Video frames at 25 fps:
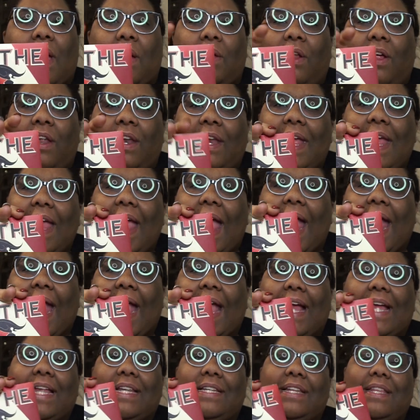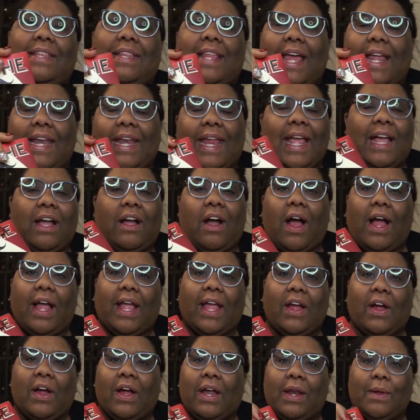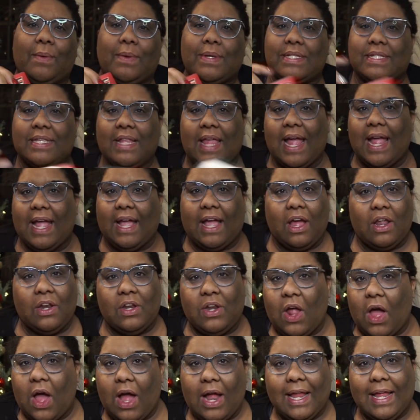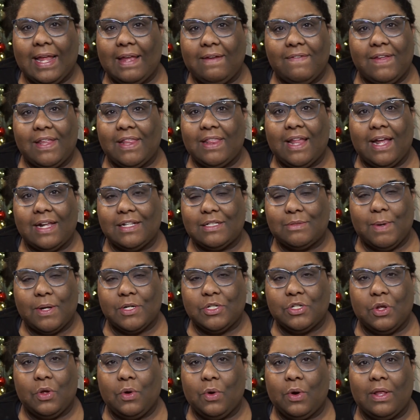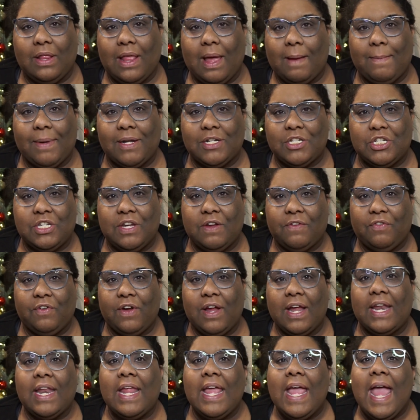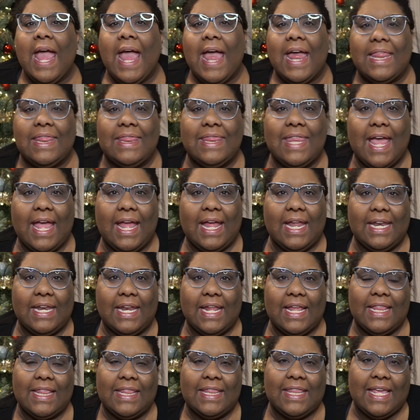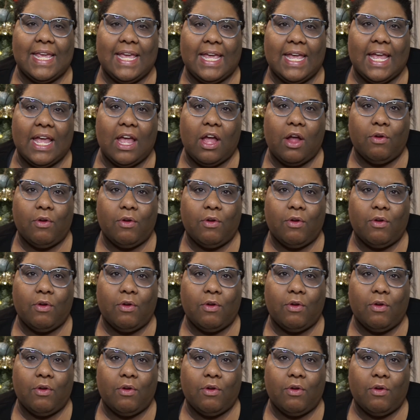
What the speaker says: out on it. And then it got here and it was like not even that special or that much different than the